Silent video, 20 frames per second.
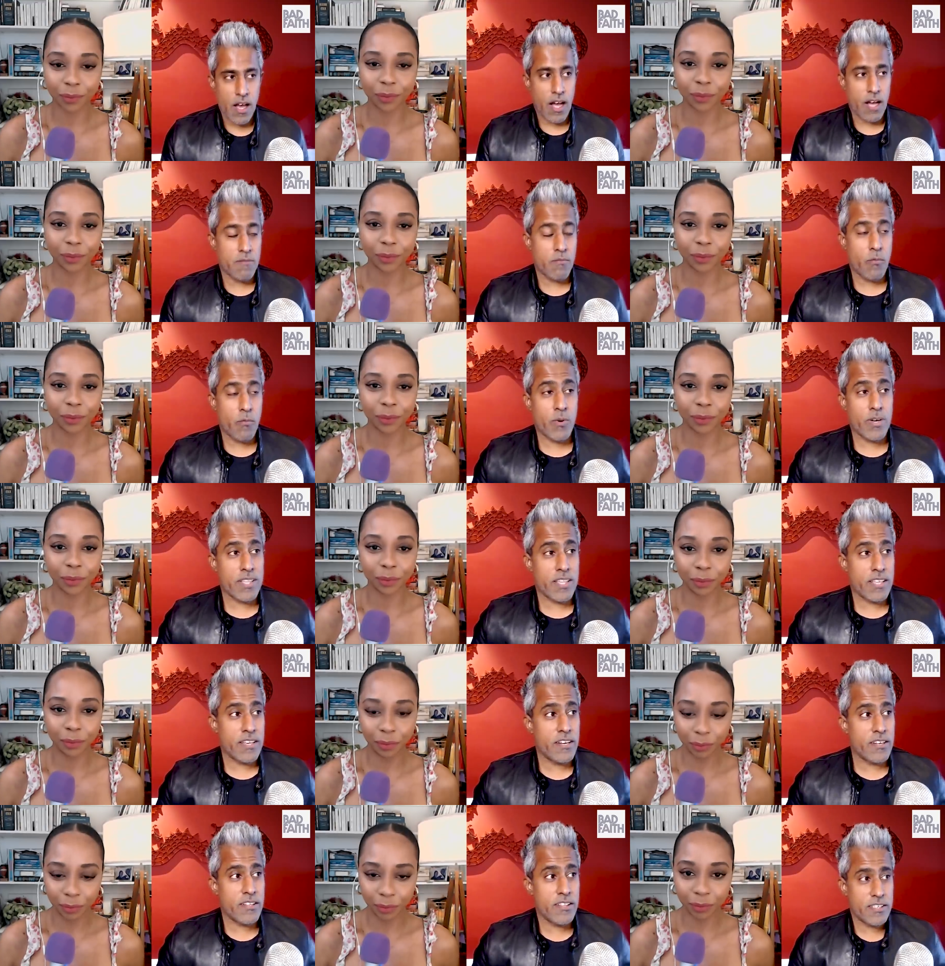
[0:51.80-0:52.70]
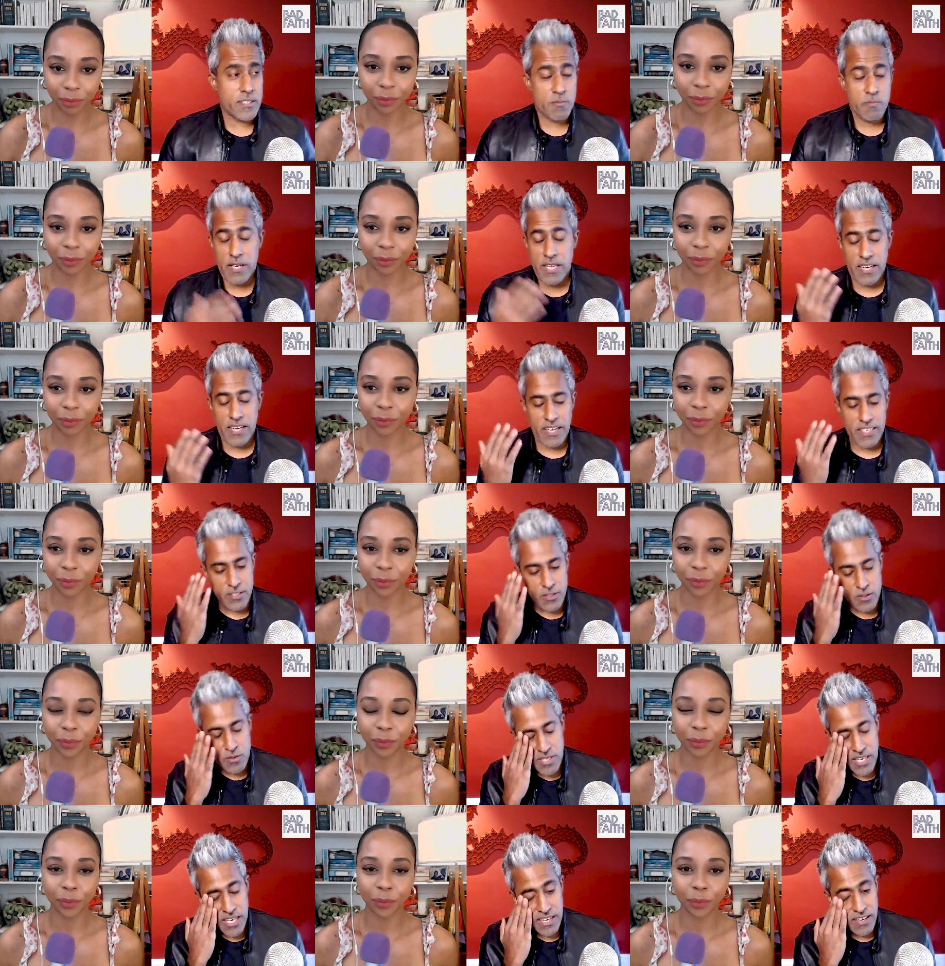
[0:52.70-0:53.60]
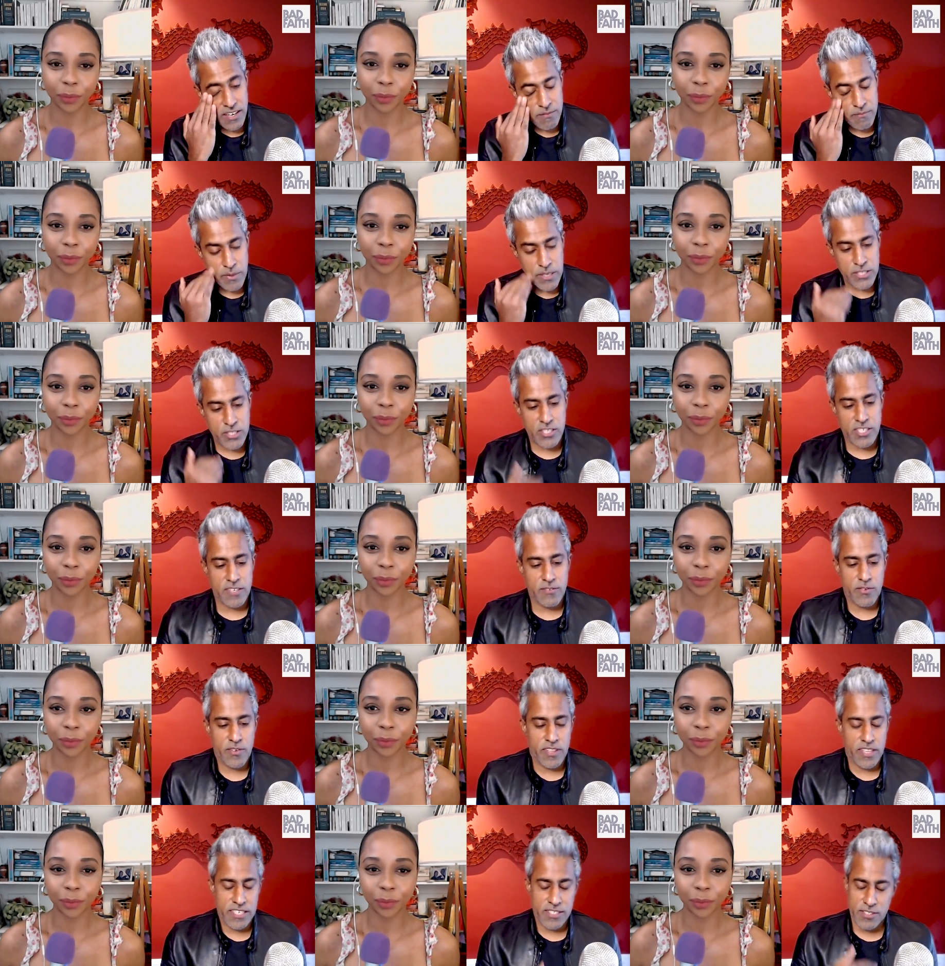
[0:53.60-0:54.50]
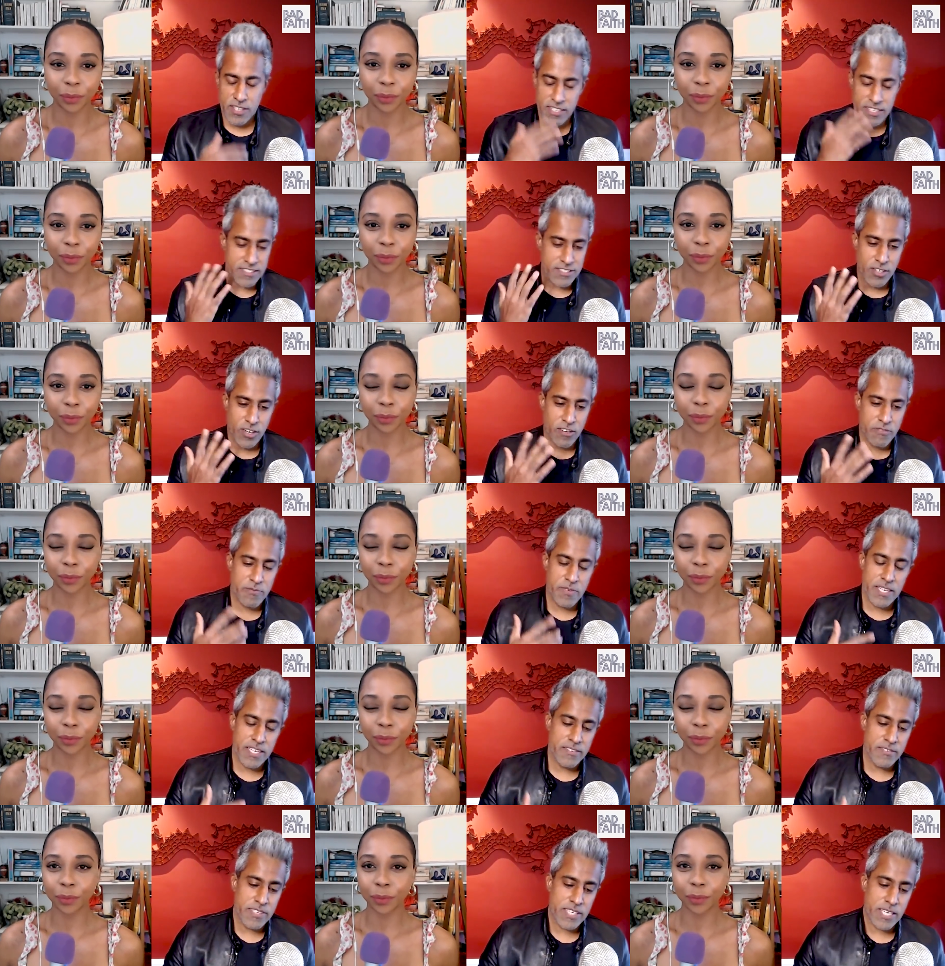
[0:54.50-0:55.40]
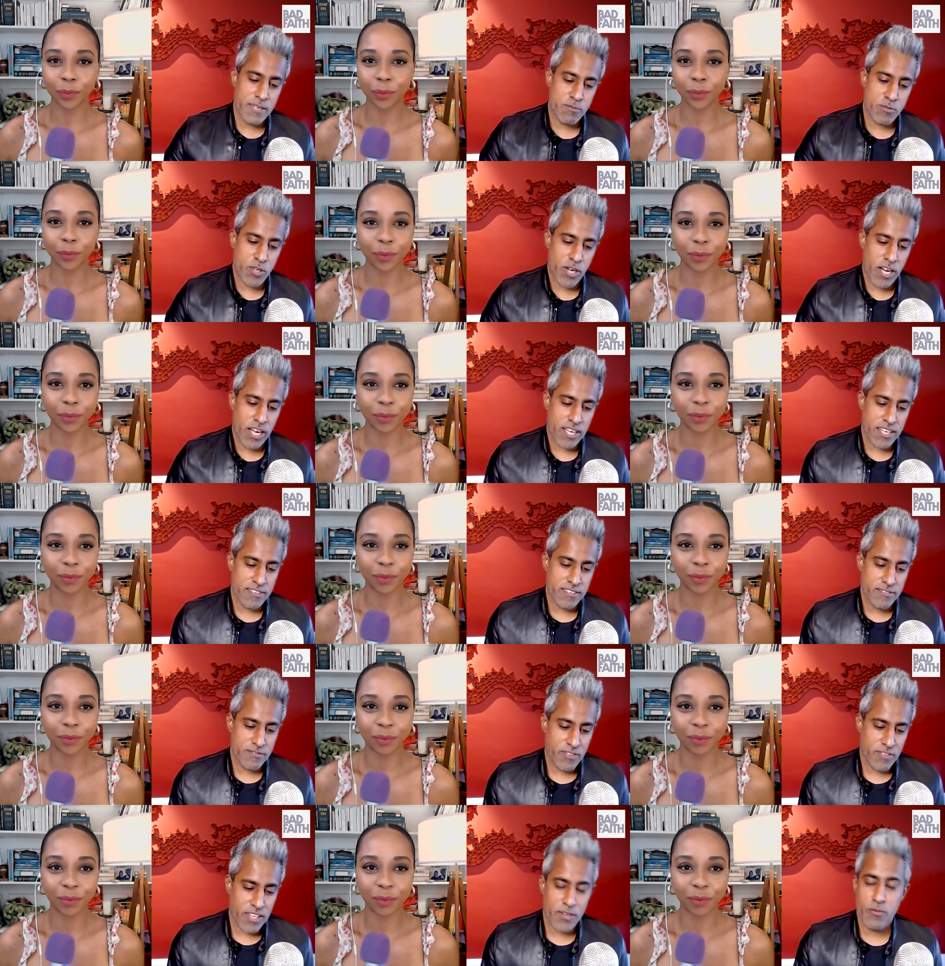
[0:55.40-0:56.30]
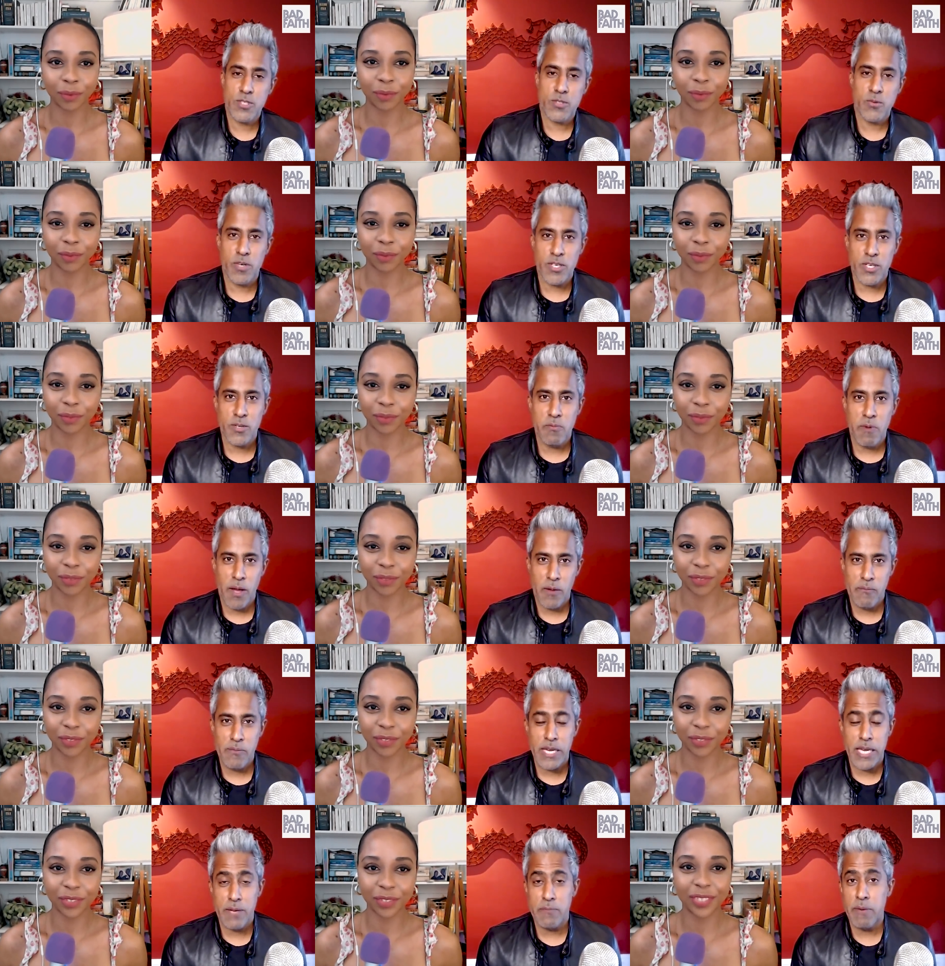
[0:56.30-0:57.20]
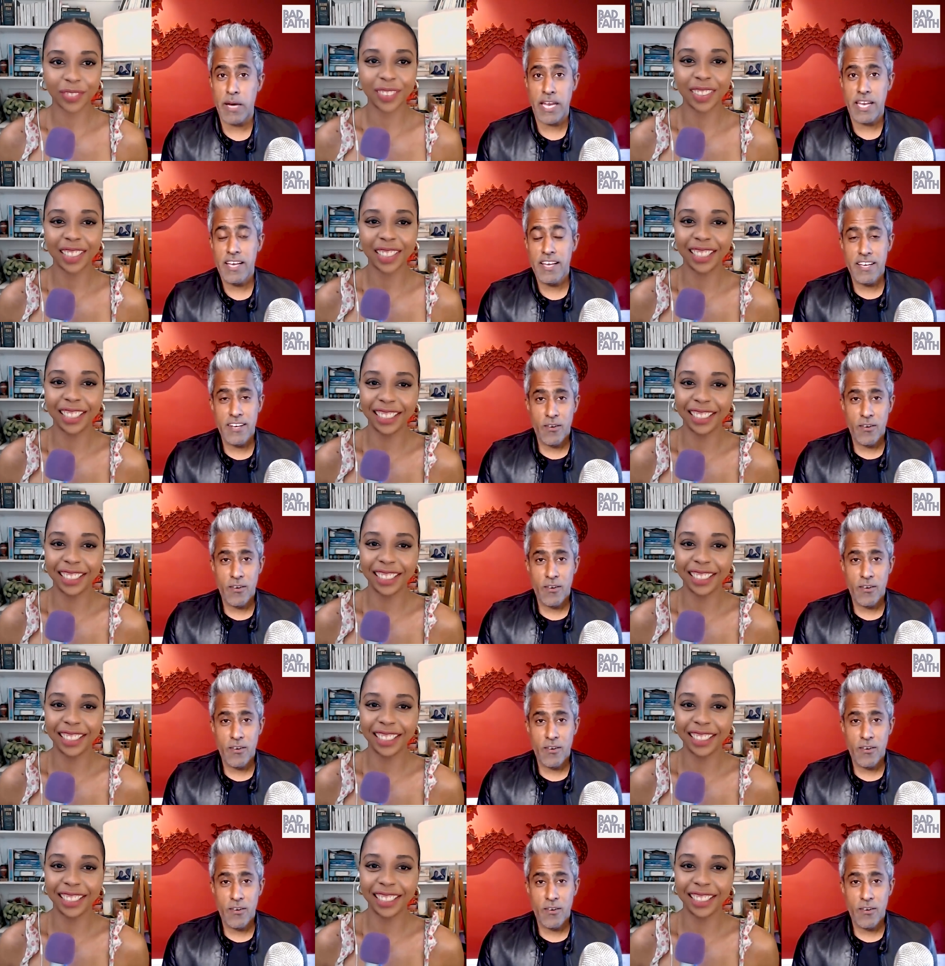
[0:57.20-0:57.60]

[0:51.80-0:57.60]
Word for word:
Speaker 1: Um, well, you know, there's been, as you said, a bunch of different things. I, it's hard for me to even keep track of like which one you might mean, but